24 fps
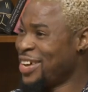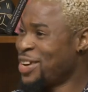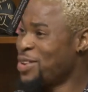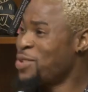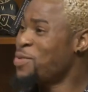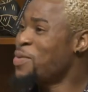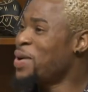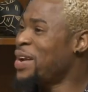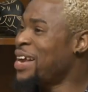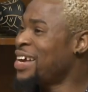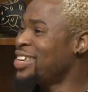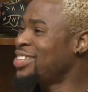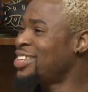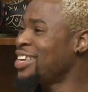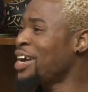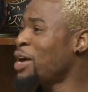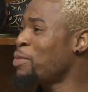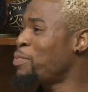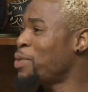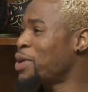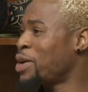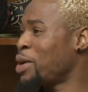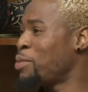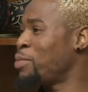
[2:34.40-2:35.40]
You when can I actually
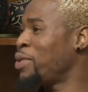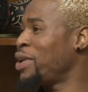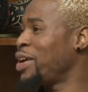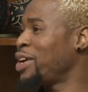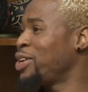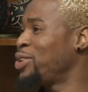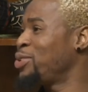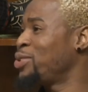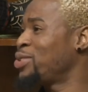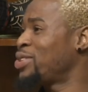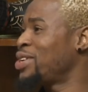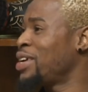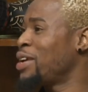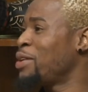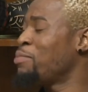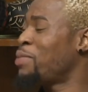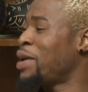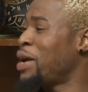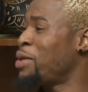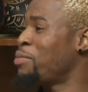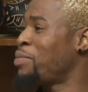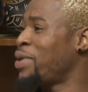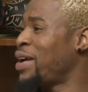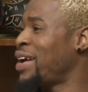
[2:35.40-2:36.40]
say apa khabar, you say
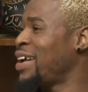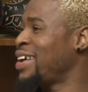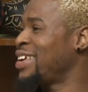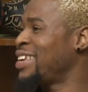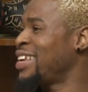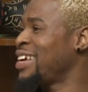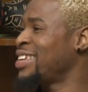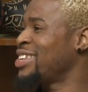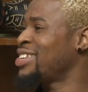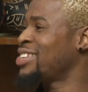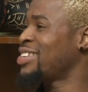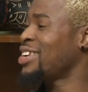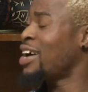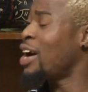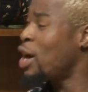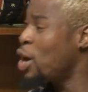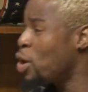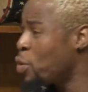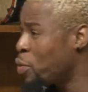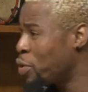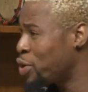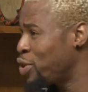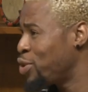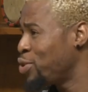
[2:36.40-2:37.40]
bye bye. That is
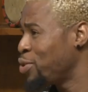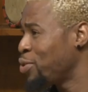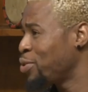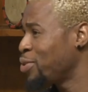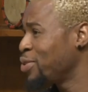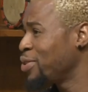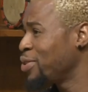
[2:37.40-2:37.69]
how are you?